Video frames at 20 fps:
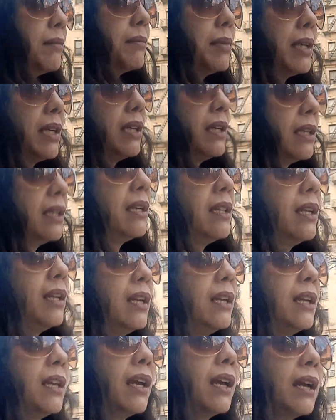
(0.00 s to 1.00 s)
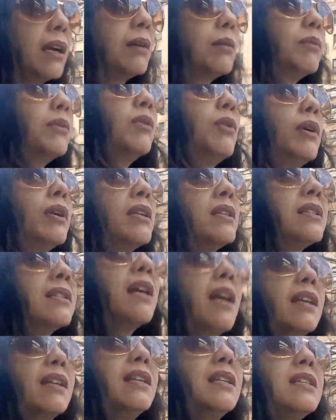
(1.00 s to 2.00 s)
But yeah, I'm going
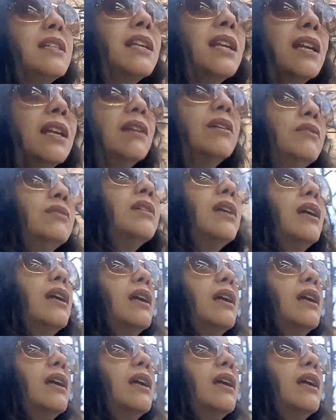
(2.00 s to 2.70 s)
inside this camp.